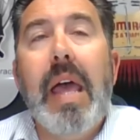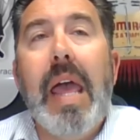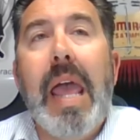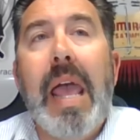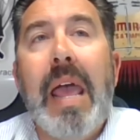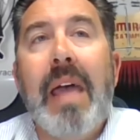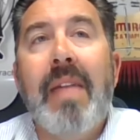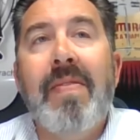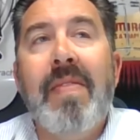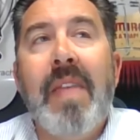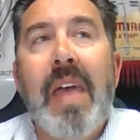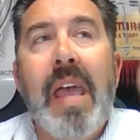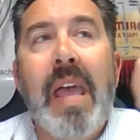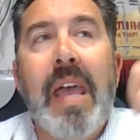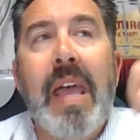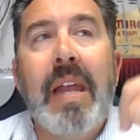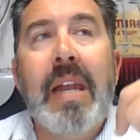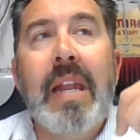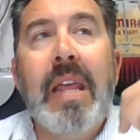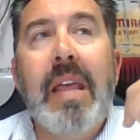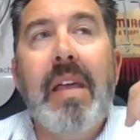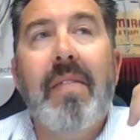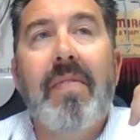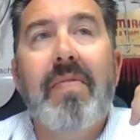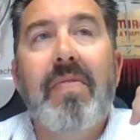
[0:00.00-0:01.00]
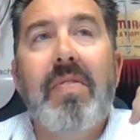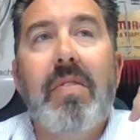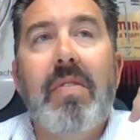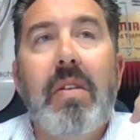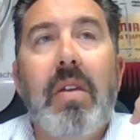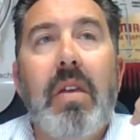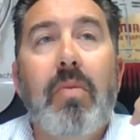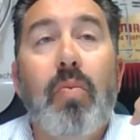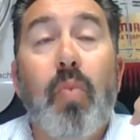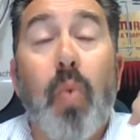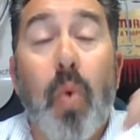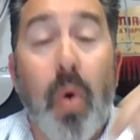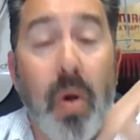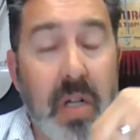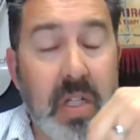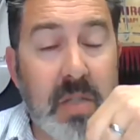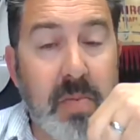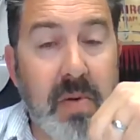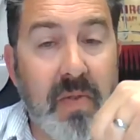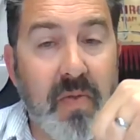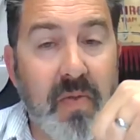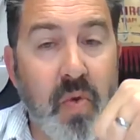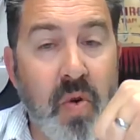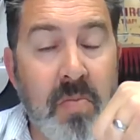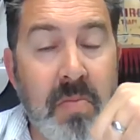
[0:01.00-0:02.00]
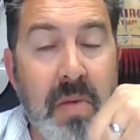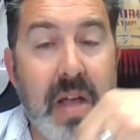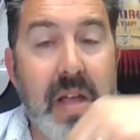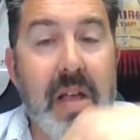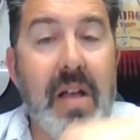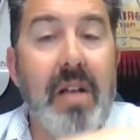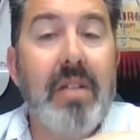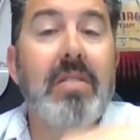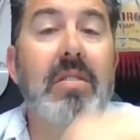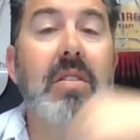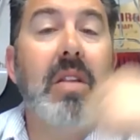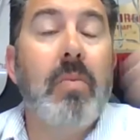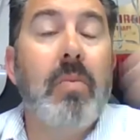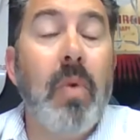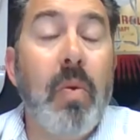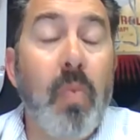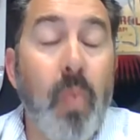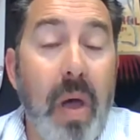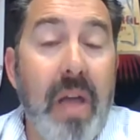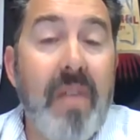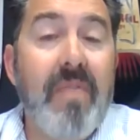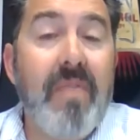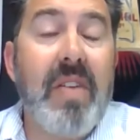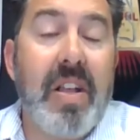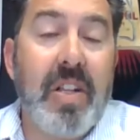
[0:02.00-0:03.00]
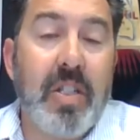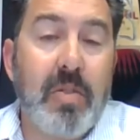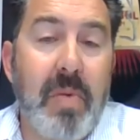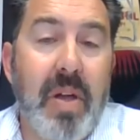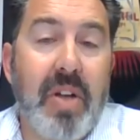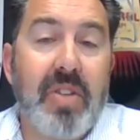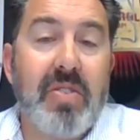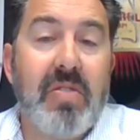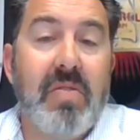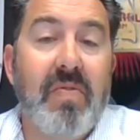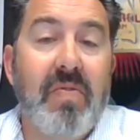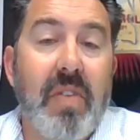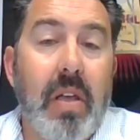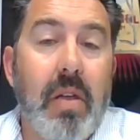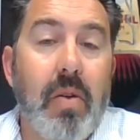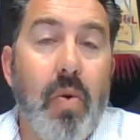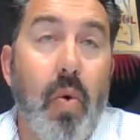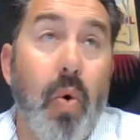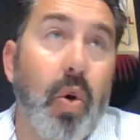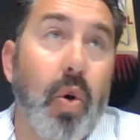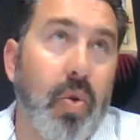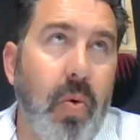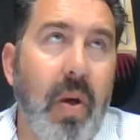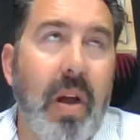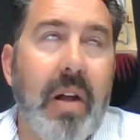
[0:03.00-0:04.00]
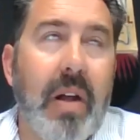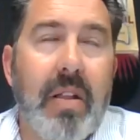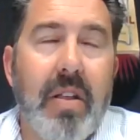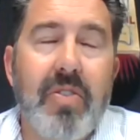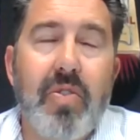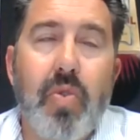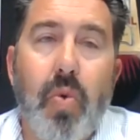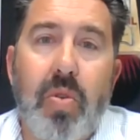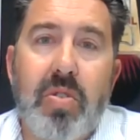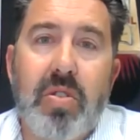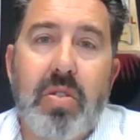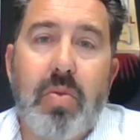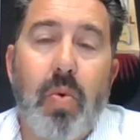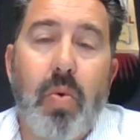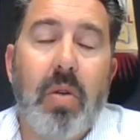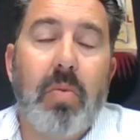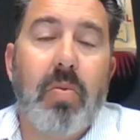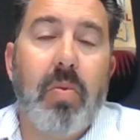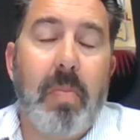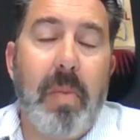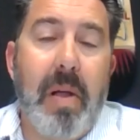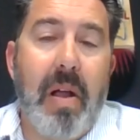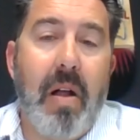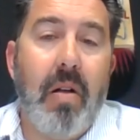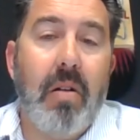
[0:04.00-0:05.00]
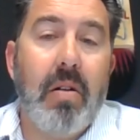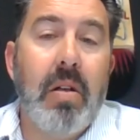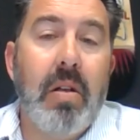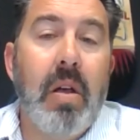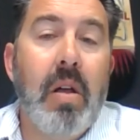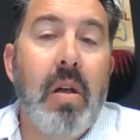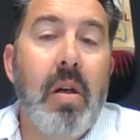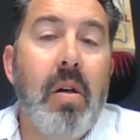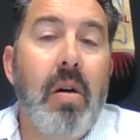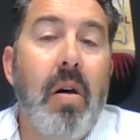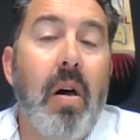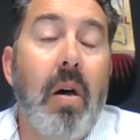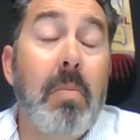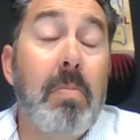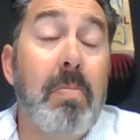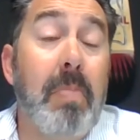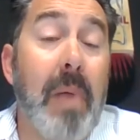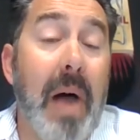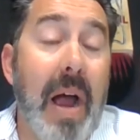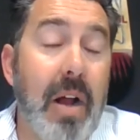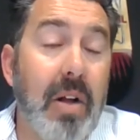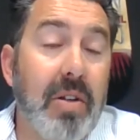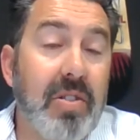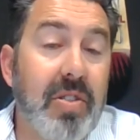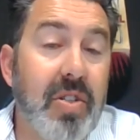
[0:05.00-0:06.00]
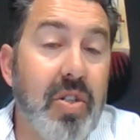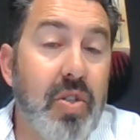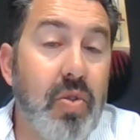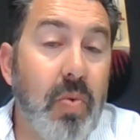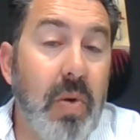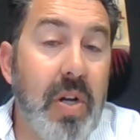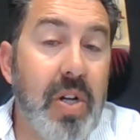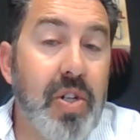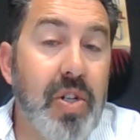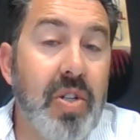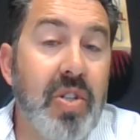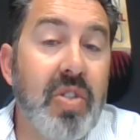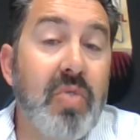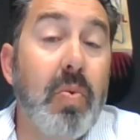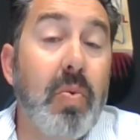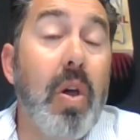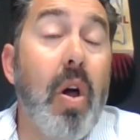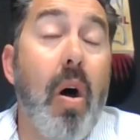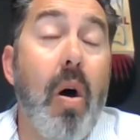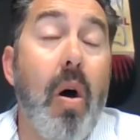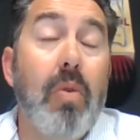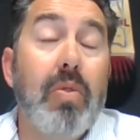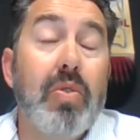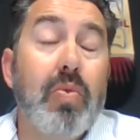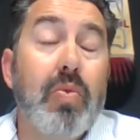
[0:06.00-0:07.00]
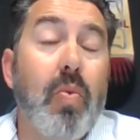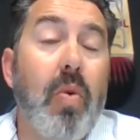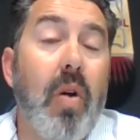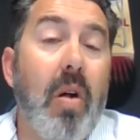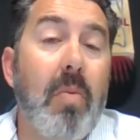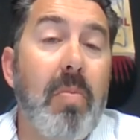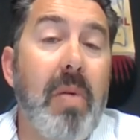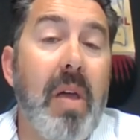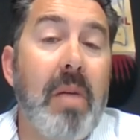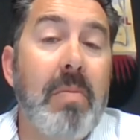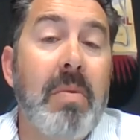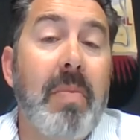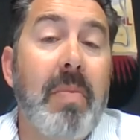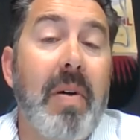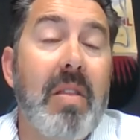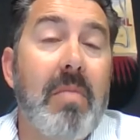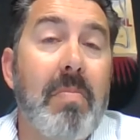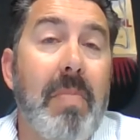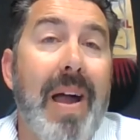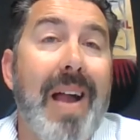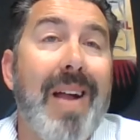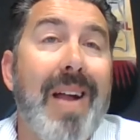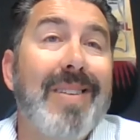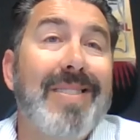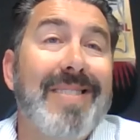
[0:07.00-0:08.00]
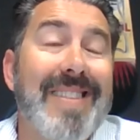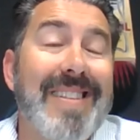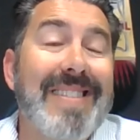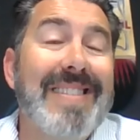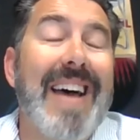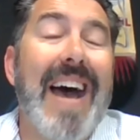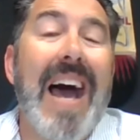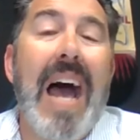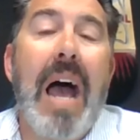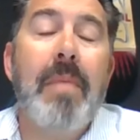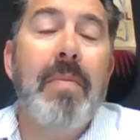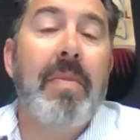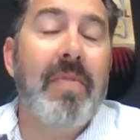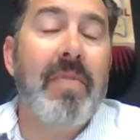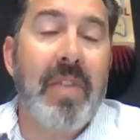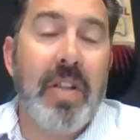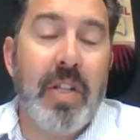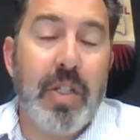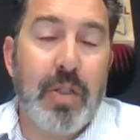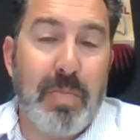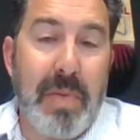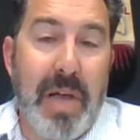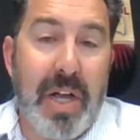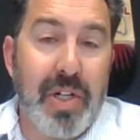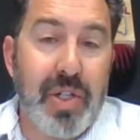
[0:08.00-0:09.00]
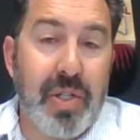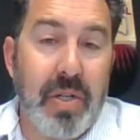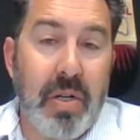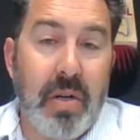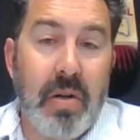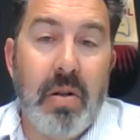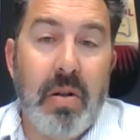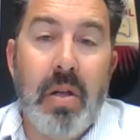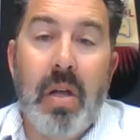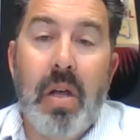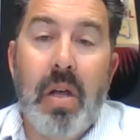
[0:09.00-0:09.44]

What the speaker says: and then if the work is performed by us, then we waive the inspection fee or credit it towards the work prepared. On buyer situations, we always require payment by the buyers at the time of the inspection.